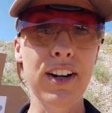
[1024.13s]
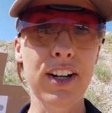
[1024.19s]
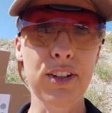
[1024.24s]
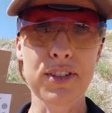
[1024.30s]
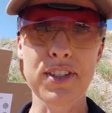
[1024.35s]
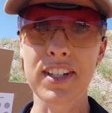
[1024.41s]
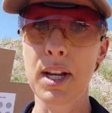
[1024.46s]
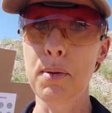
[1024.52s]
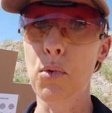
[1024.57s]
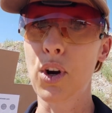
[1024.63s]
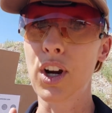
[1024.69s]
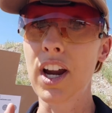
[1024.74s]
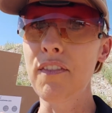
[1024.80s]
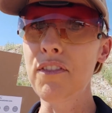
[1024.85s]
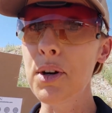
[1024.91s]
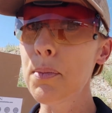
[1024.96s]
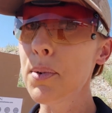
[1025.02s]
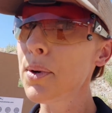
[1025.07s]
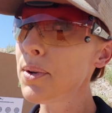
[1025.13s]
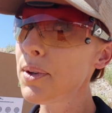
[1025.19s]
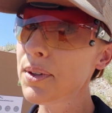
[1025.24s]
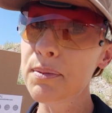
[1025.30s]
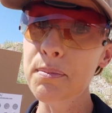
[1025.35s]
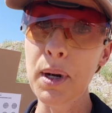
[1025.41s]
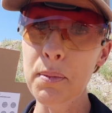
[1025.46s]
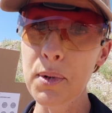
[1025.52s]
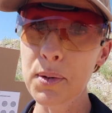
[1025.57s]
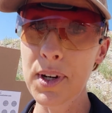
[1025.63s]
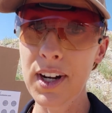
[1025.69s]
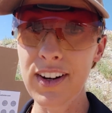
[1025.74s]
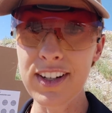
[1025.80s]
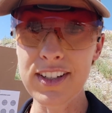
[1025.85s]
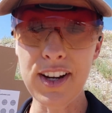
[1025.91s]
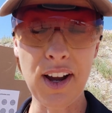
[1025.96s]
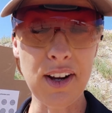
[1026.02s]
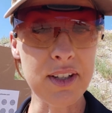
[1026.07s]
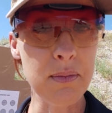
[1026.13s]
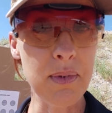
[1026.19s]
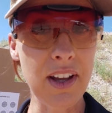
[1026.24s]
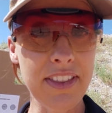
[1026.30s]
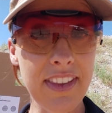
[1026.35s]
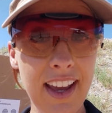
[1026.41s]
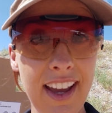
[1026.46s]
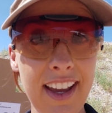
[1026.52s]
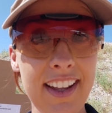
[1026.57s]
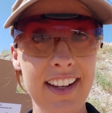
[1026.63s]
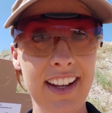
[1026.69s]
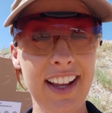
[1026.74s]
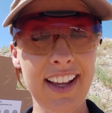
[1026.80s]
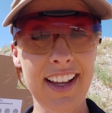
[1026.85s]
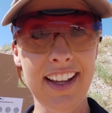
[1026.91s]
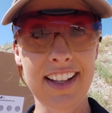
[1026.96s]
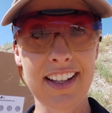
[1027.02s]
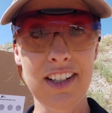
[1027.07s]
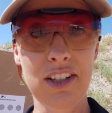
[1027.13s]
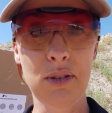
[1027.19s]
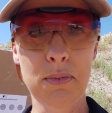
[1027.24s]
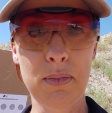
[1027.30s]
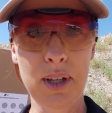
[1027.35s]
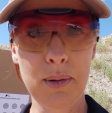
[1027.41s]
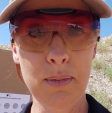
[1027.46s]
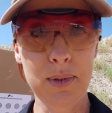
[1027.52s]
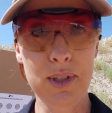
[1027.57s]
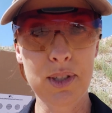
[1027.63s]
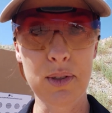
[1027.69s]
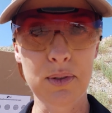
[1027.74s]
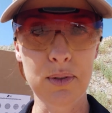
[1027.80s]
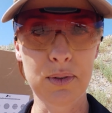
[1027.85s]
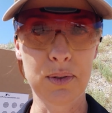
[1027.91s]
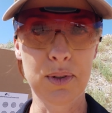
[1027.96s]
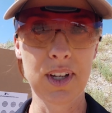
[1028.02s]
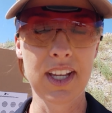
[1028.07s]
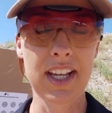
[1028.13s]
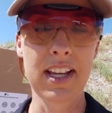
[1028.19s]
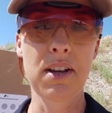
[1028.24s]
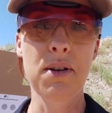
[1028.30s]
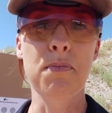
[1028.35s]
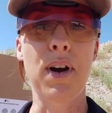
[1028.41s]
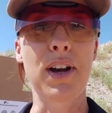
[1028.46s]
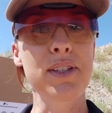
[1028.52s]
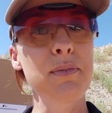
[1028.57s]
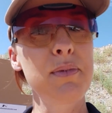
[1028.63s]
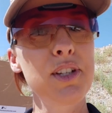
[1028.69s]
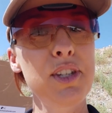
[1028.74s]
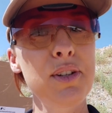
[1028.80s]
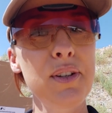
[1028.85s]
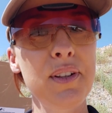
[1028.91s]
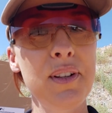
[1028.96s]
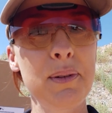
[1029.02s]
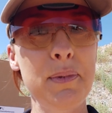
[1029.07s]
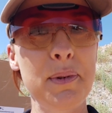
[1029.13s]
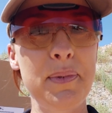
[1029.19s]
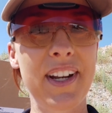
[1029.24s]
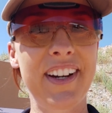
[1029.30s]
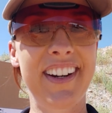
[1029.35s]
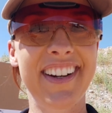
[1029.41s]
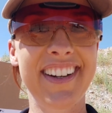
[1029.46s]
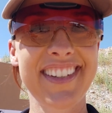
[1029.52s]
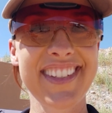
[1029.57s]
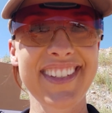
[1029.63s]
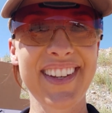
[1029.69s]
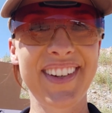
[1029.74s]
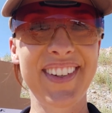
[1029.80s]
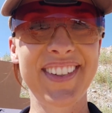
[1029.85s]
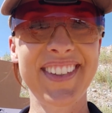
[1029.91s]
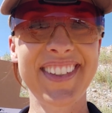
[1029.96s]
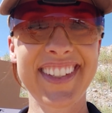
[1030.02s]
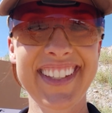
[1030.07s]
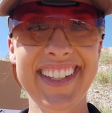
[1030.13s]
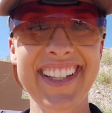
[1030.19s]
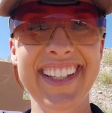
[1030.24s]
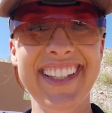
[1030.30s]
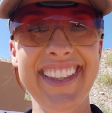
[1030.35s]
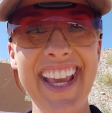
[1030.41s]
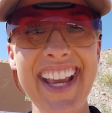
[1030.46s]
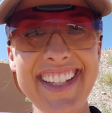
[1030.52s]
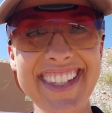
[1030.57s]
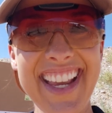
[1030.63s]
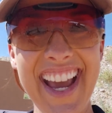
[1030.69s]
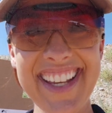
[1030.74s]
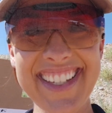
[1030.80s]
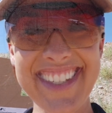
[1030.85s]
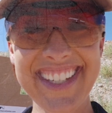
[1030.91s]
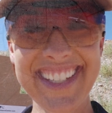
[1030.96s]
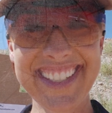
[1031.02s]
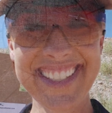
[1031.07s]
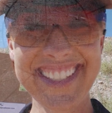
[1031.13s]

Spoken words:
You'll stay more comfortable. Remember, we already talked about that, and you'll be able to possibly shoot a little bit better. So thanks, guys.